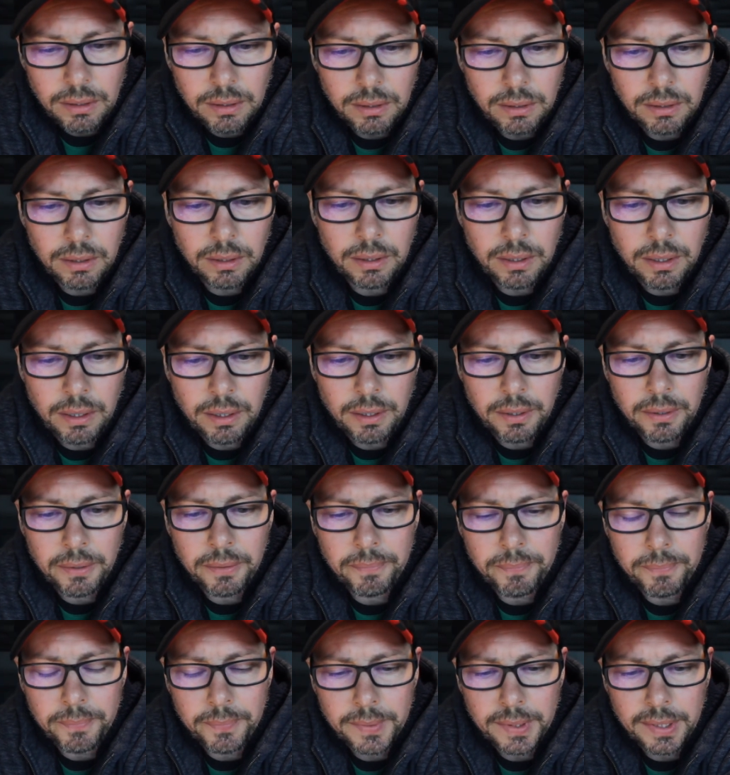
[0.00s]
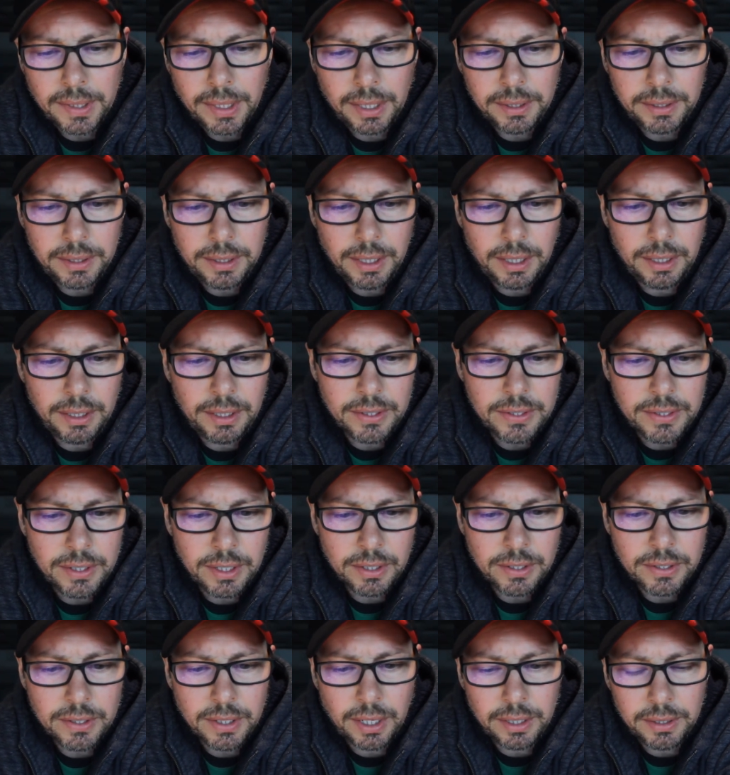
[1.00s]

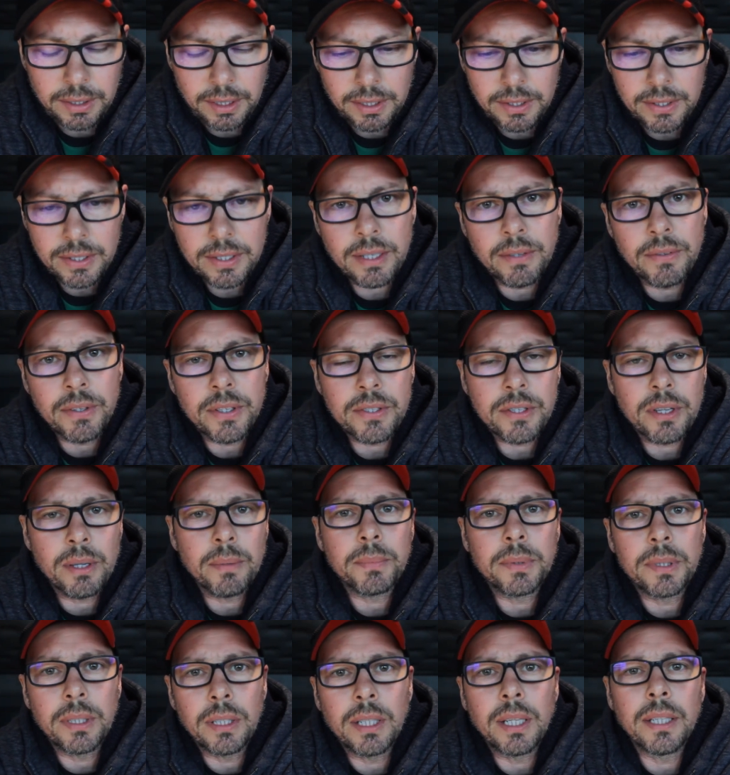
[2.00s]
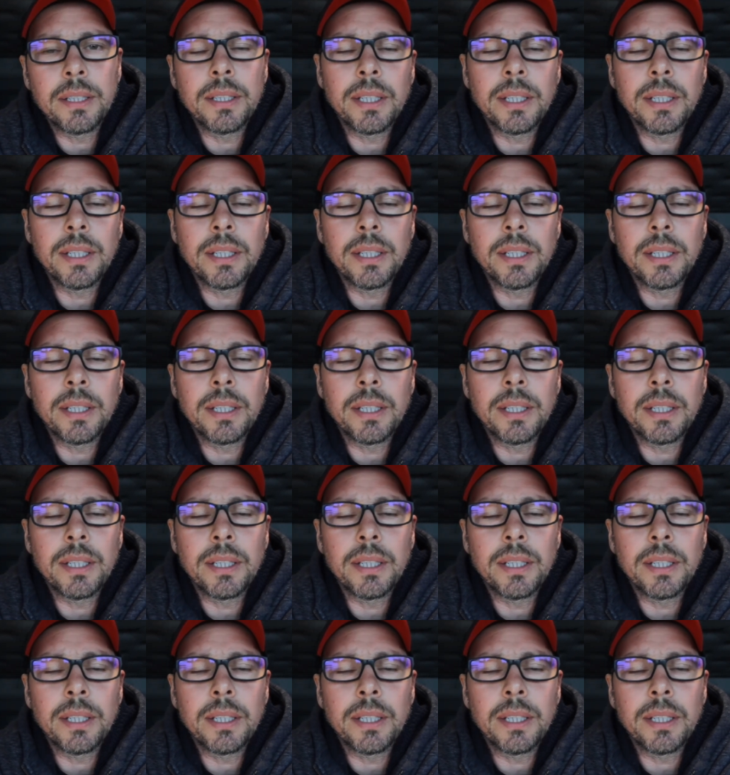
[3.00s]
1987, something like